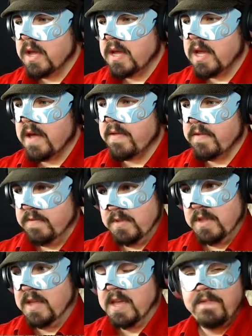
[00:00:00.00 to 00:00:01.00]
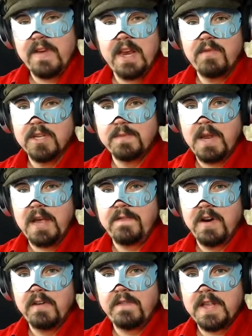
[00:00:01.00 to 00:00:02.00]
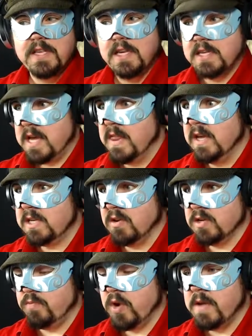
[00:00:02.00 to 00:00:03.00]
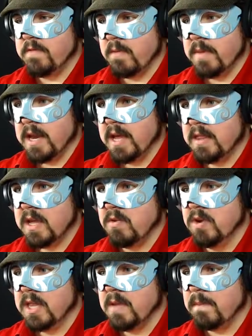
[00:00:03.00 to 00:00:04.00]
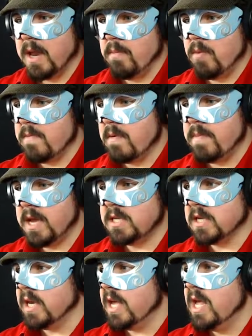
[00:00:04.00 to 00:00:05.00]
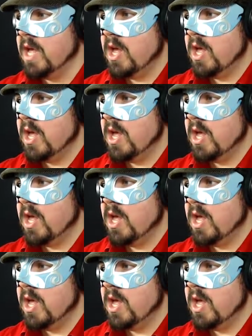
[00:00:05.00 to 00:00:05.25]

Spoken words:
Yeah, if anyone's played Final Fantasy X, this looks pretty familiar. They call it the blood web, but basically